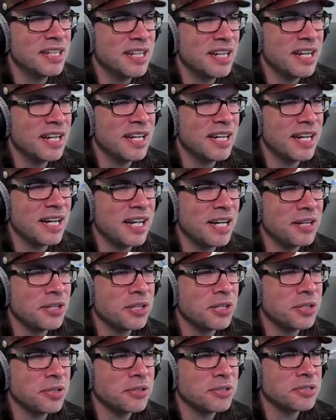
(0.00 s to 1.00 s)
I, I, don't
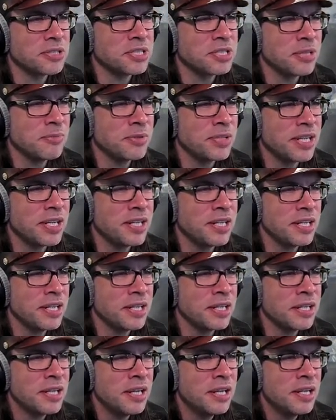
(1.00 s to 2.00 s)
know. There's some kind
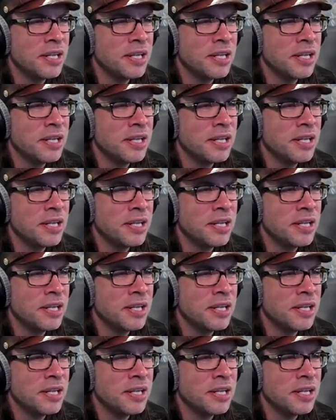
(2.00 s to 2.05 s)
of